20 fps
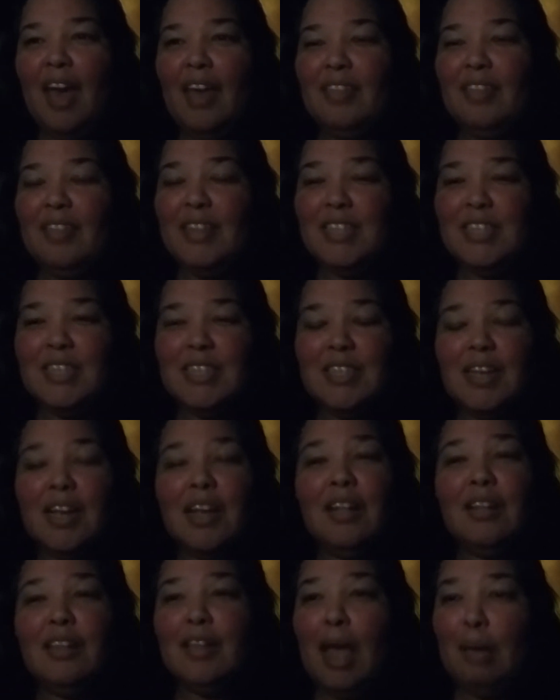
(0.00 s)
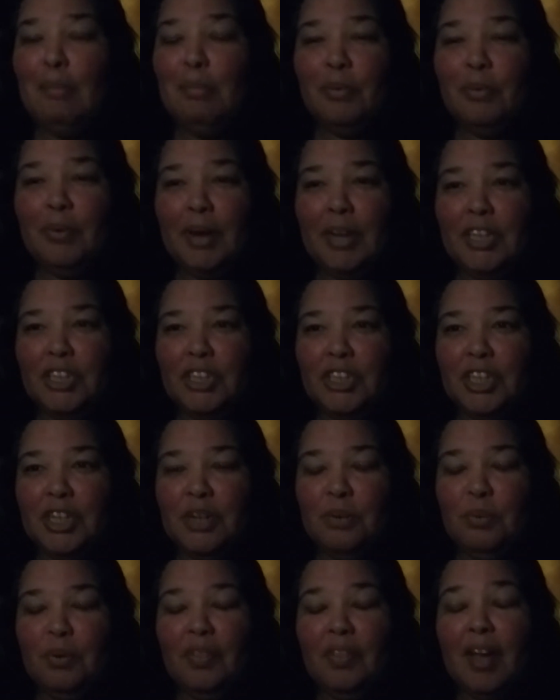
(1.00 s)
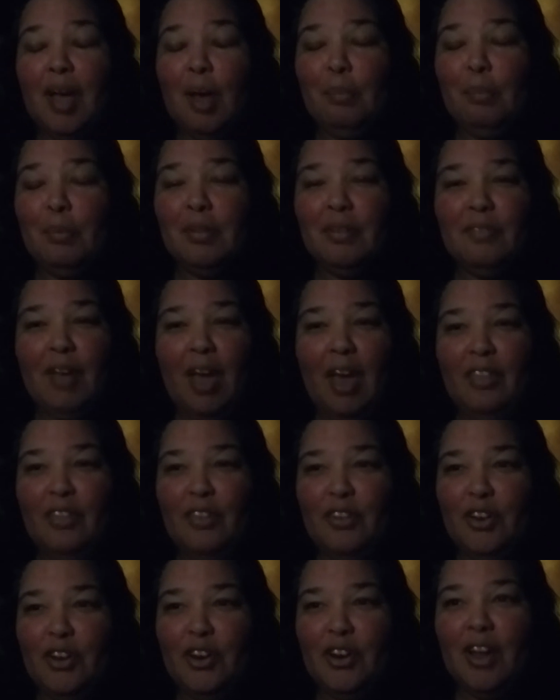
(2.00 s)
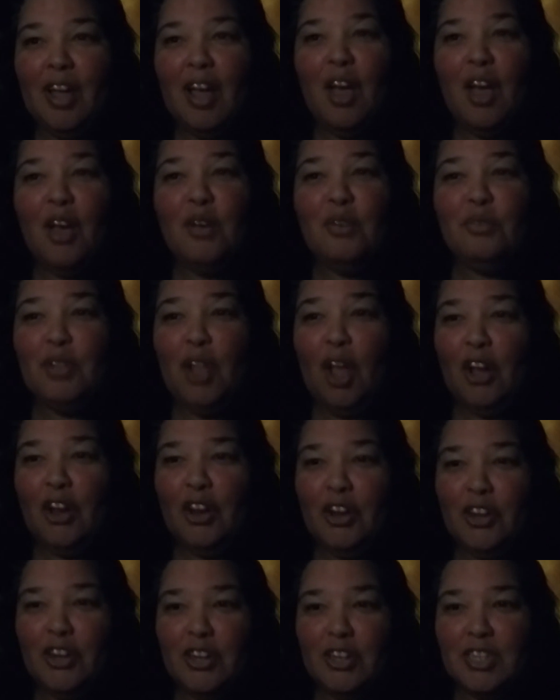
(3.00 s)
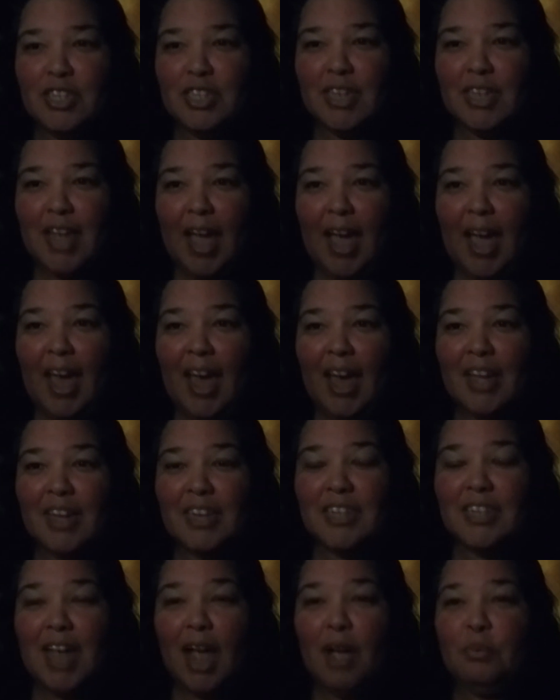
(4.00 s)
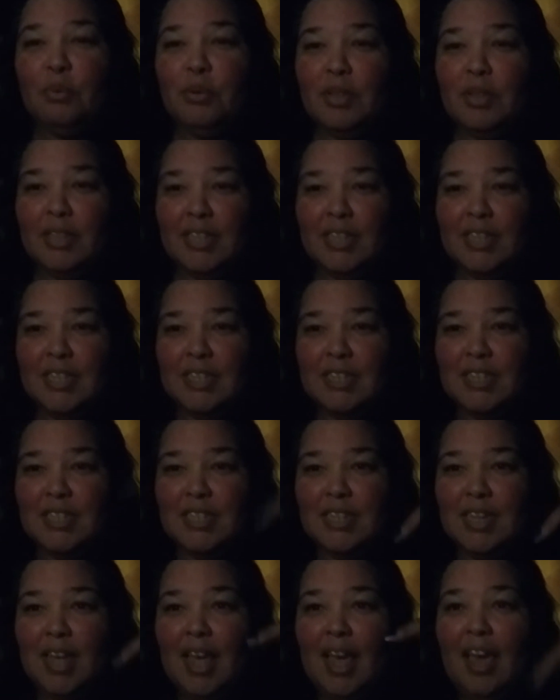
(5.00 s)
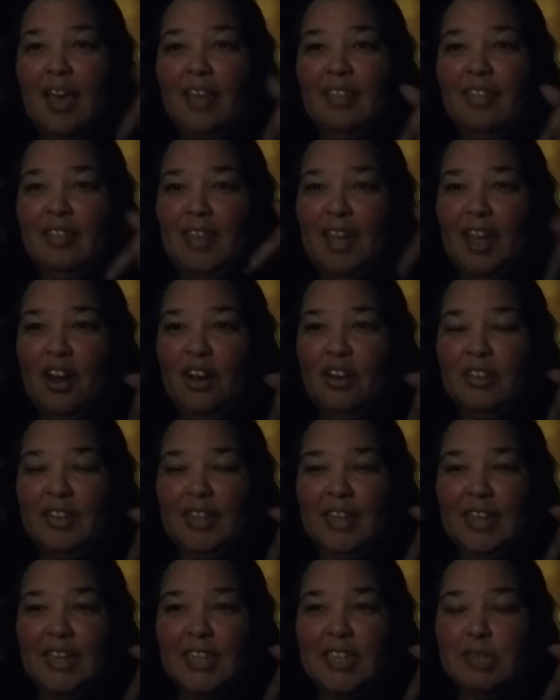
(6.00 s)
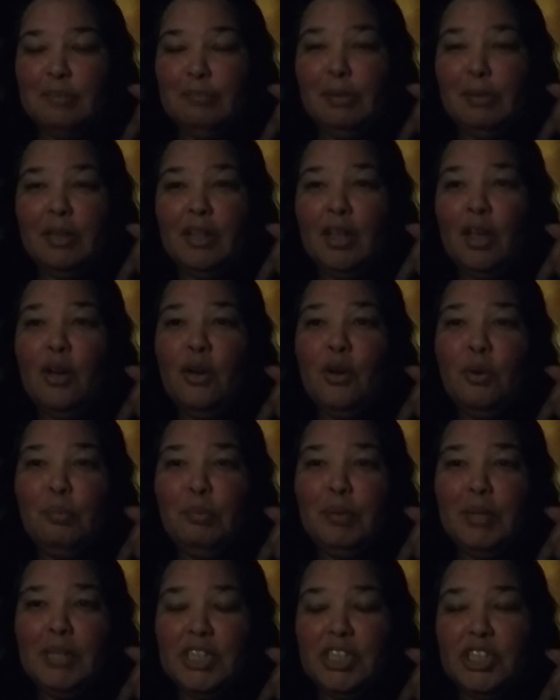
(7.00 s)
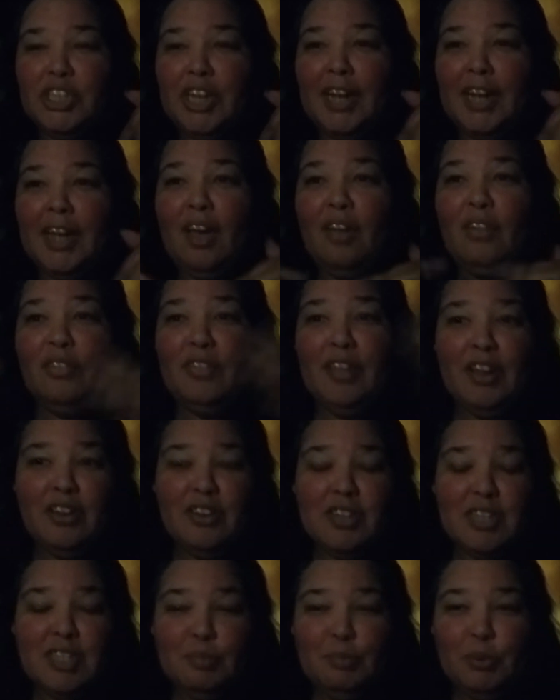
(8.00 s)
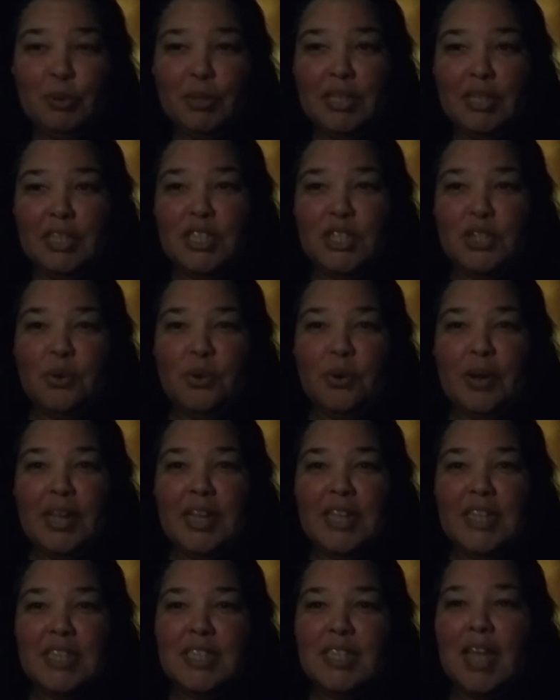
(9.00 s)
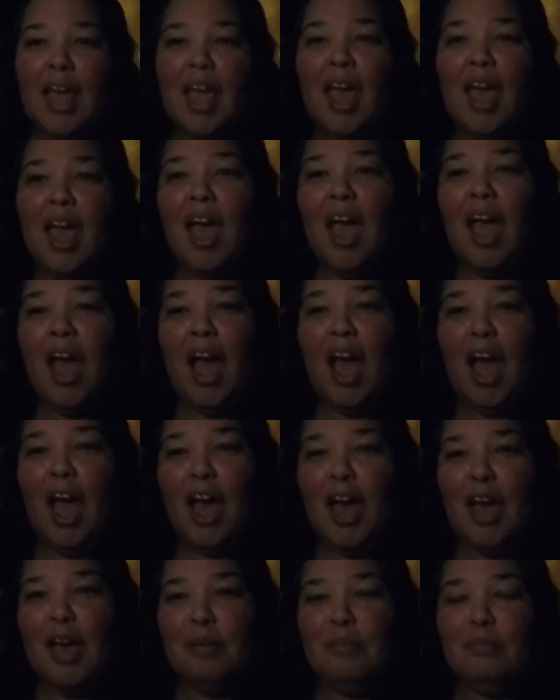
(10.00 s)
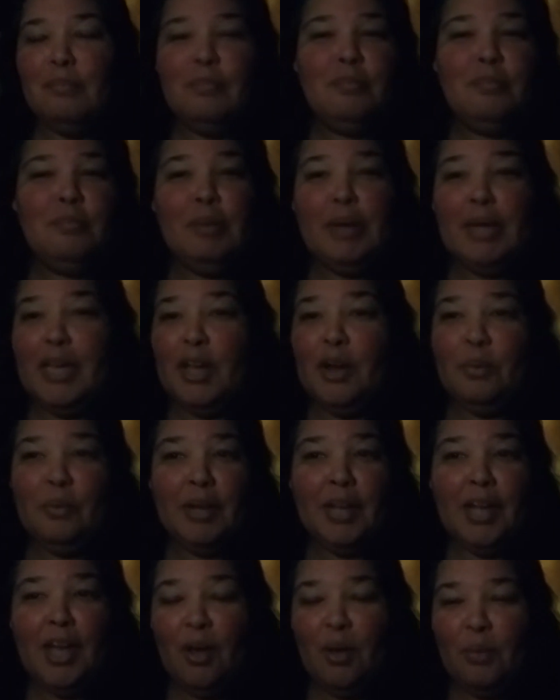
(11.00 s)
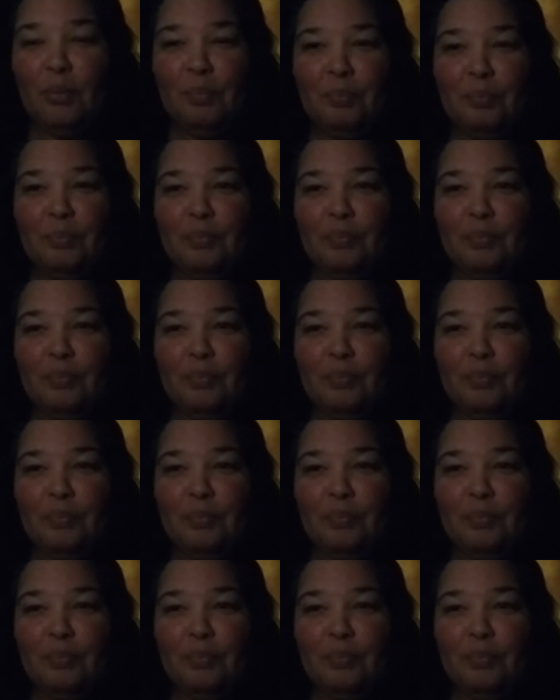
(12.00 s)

This is a collaboration with a couple of other vloggers, and I will list their links below. Please check out their spooky stories. But here we go.